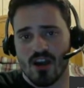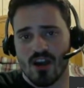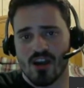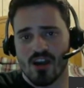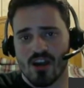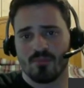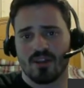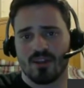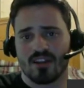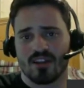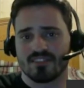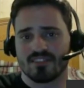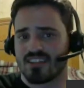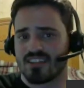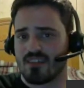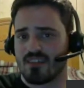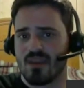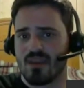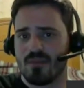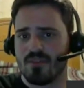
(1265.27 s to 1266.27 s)
Like, let's
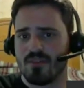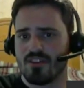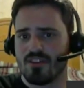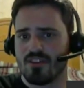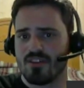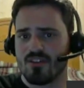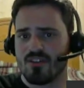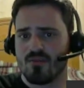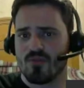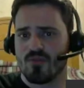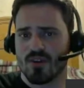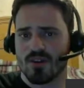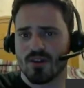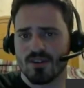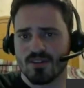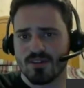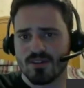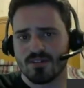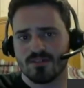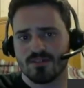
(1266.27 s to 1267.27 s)
say maybe, we're going
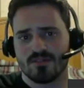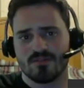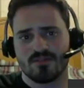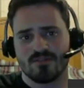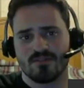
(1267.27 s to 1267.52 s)
to